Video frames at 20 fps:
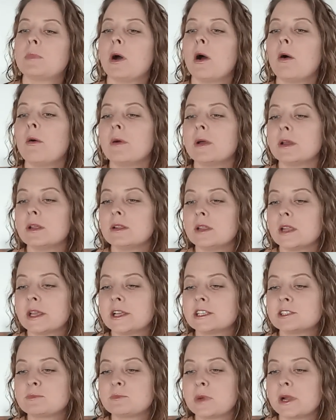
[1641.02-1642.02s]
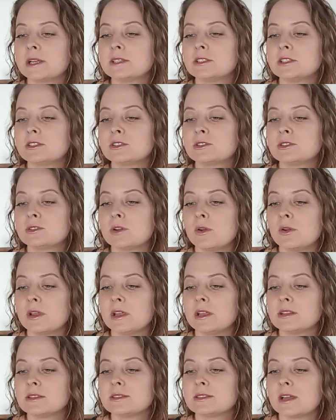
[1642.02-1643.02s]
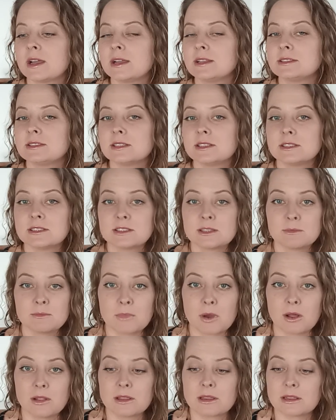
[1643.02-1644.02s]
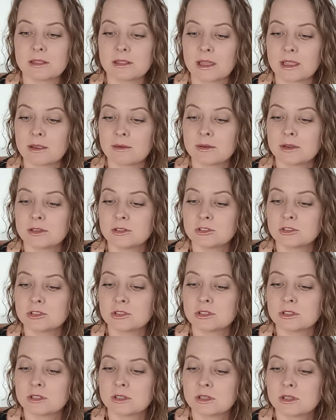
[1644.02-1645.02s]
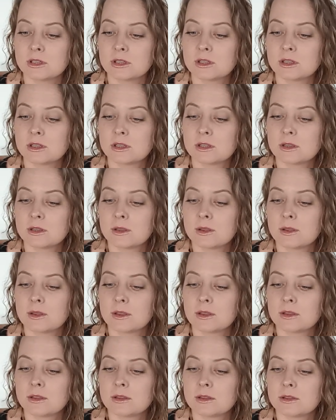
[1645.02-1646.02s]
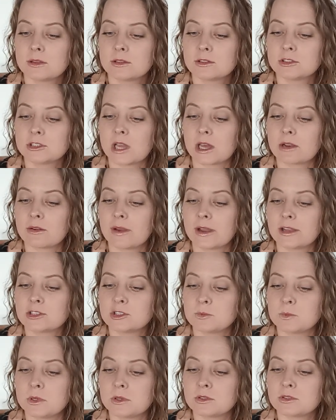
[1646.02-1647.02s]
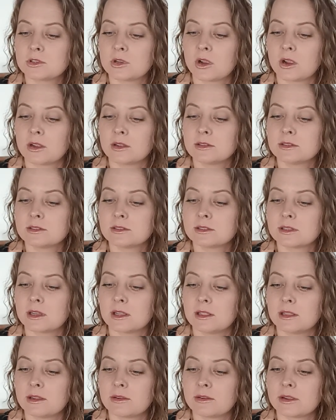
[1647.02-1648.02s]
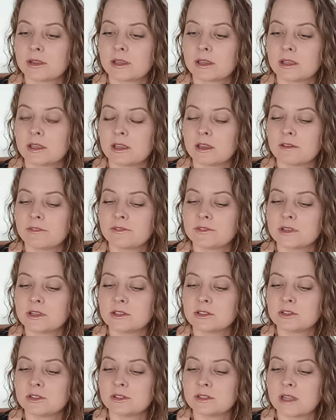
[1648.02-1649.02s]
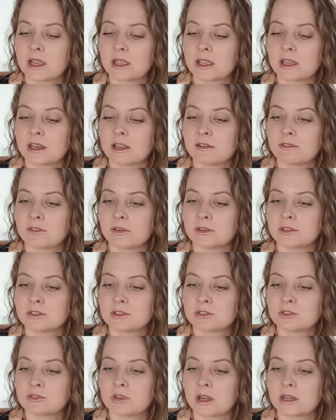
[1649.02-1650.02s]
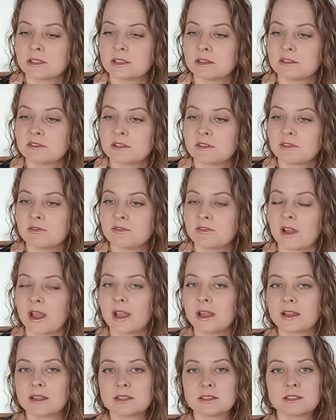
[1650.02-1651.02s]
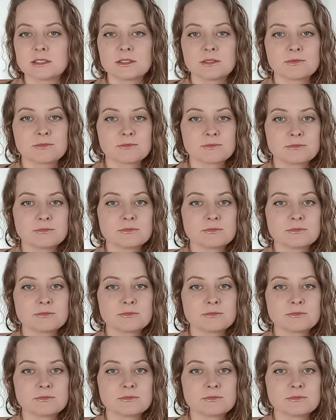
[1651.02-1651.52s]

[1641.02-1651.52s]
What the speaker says: Poet expresses soul insights in symbolic language. Shadow attribute turns a lyric gift into negative or destructive effects.